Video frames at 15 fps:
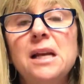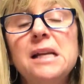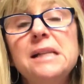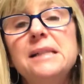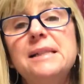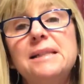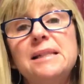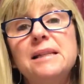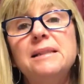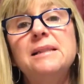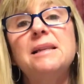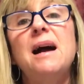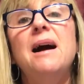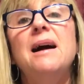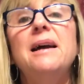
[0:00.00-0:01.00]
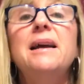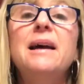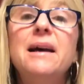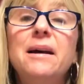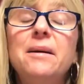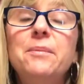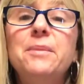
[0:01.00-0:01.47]
Since I
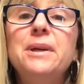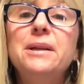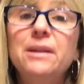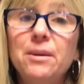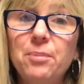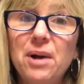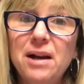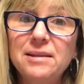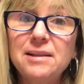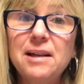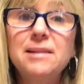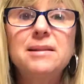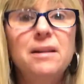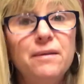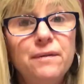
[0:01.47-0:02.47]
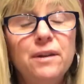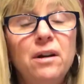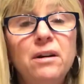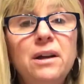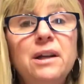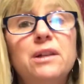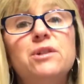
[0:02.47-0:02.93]
am in the process of
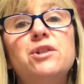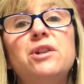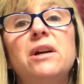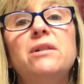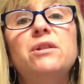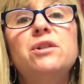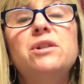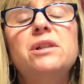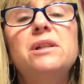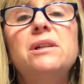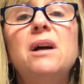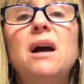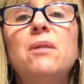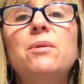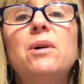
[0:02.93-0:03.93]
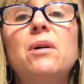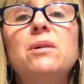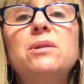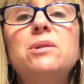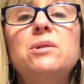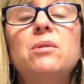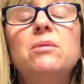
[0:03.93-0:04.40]
learning astrology, I would
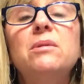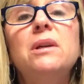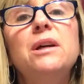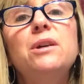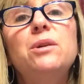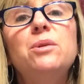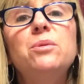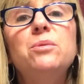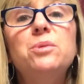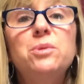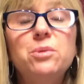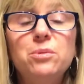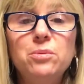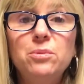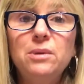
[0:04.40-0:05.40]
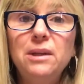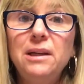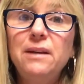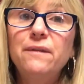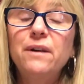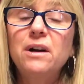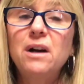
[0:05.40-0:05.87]
also like you to
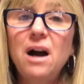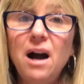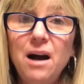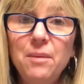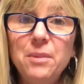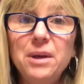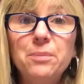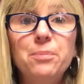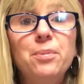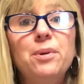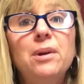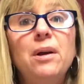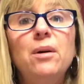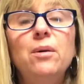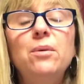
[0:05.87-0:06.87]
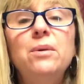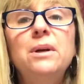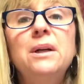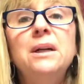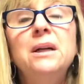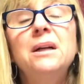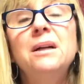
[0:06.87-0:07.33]
leave a comment below
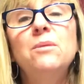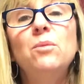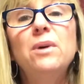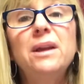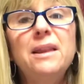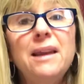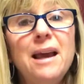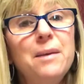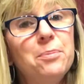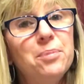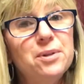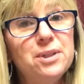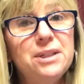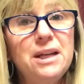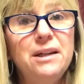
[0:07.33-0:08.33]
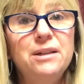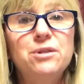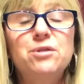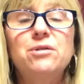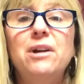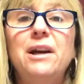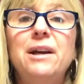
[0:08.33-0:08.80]
with a
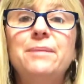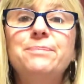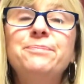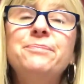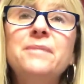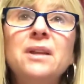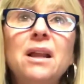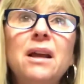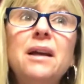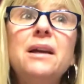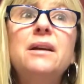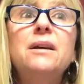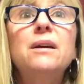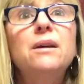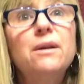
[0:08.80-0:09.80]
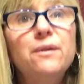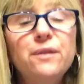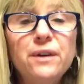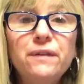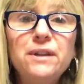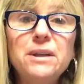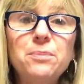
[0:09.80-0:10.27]
percentage rate, like
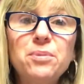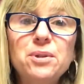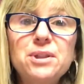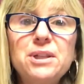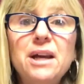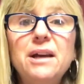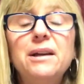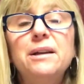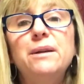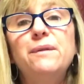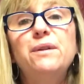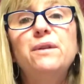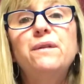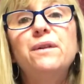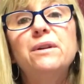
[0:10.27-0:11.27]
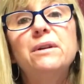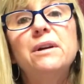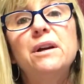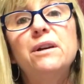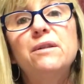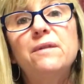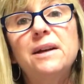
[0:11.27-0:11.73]
50% if you feel
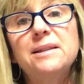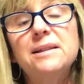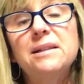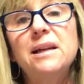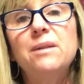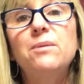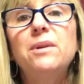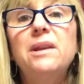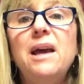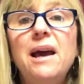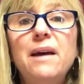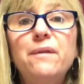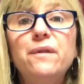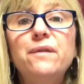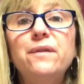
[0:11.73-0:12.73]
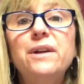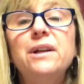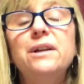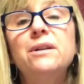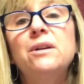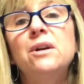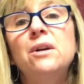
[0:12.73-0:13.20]
like you resonate with half of
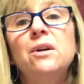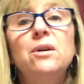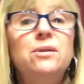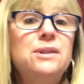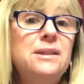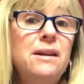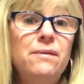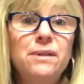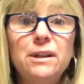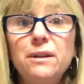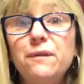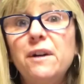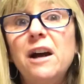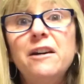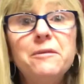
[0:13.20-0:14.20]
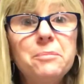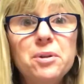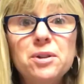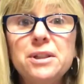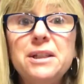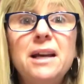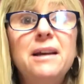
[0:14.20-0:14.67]
it,
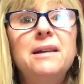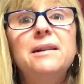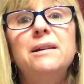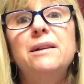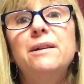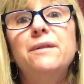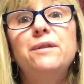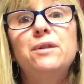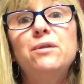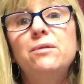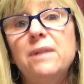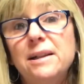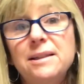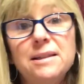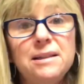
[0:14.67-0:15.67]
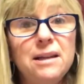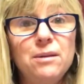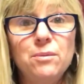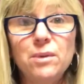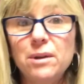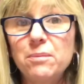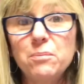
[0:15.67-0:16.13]
75% if you resonate
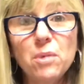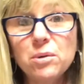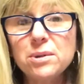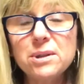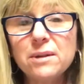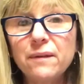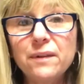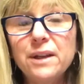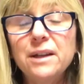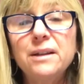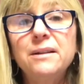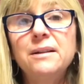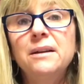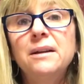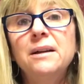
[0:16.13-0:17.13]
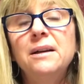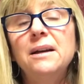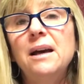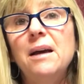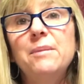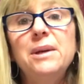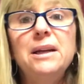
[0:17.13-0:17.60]
with most of it.
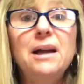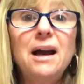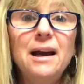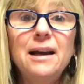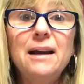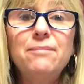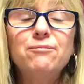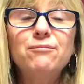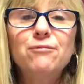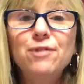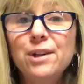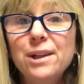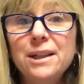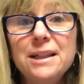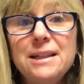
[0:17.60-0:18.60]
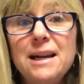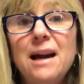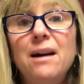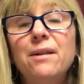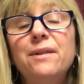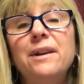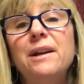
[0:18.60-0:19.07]
I mean, I really
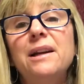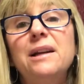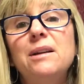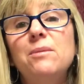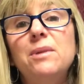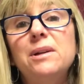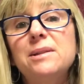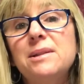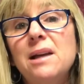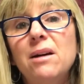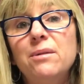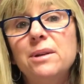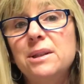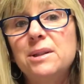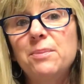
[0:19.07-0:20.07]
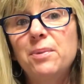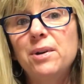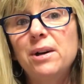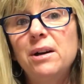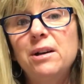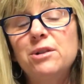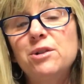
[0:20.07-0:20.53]
doubt that anyone is going to put
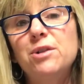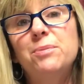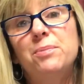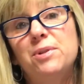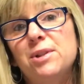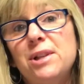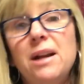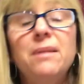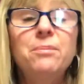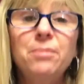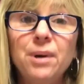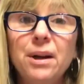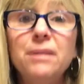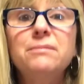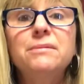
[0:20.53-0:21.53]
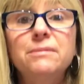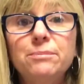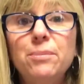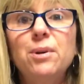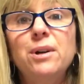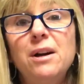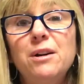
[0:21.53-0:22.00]
100%, but
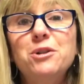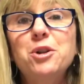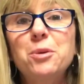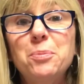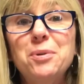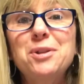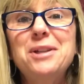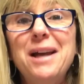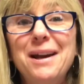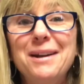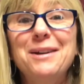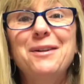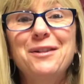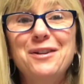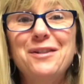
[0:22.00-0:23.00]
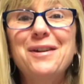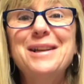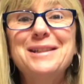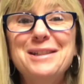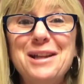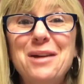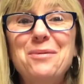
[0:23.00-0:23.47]
put 100% if you
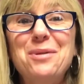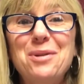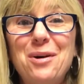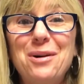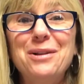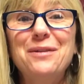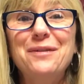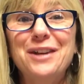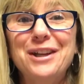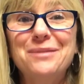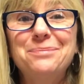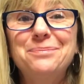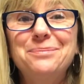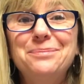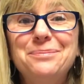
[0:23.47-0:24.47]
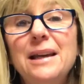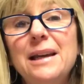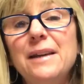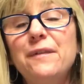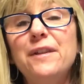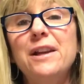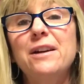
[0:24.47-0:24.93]
resonate with all of it.
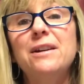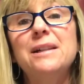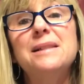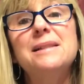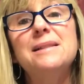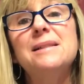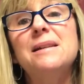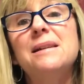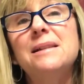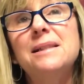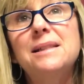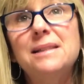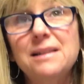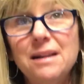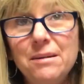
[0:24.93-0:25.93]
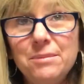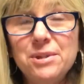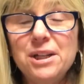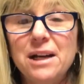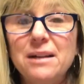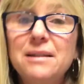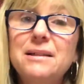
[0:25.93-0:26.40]
If there is a
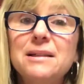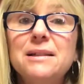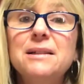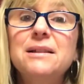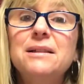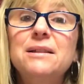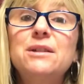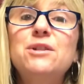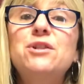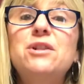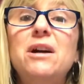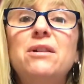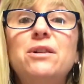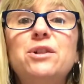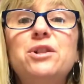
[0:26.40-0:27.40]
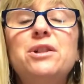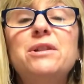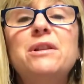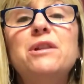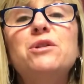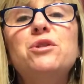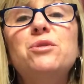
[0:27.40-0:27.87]
subject in astrology
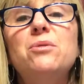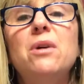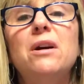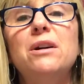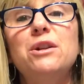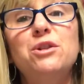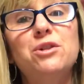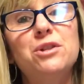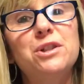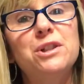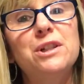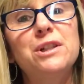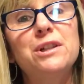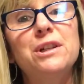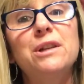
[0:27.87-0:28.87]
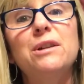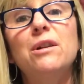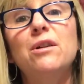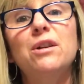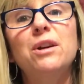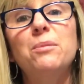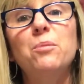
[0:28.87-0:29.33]
that you are interested in
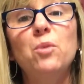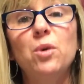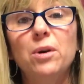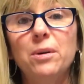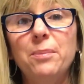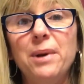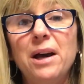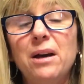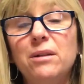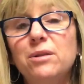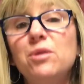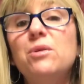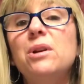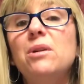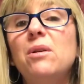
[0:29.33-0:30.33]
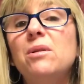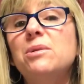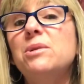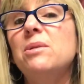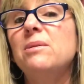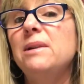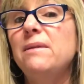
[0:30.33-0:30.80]
learning more about, you can
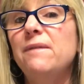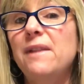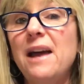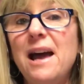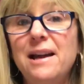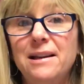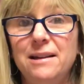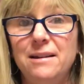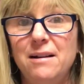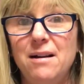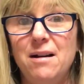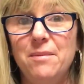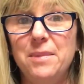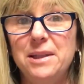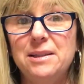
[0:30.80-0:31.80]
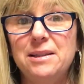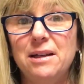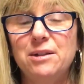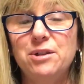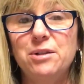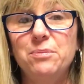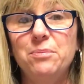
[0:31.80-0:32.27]
also leave that in the comment
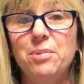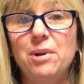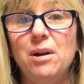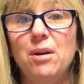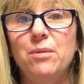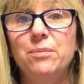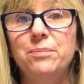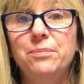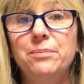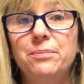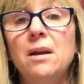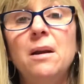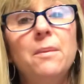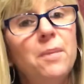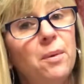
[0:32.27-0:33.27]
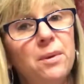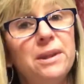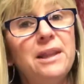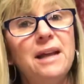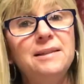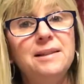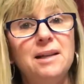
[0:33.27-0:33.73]
section below. But with
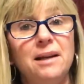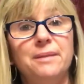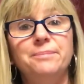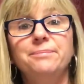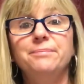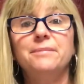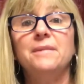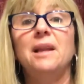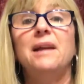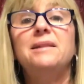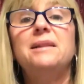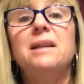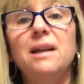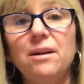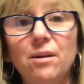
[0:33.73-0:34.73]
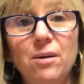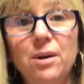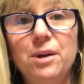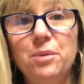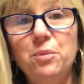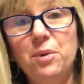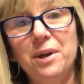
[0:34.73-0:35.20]
that said, let's get
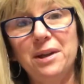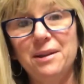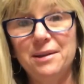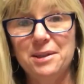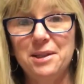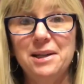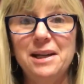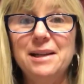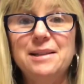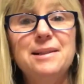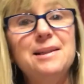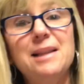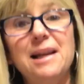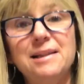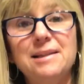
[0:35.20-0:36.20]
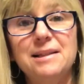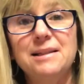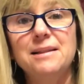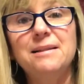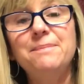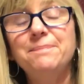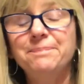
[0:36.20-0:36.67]
on with today's lesson,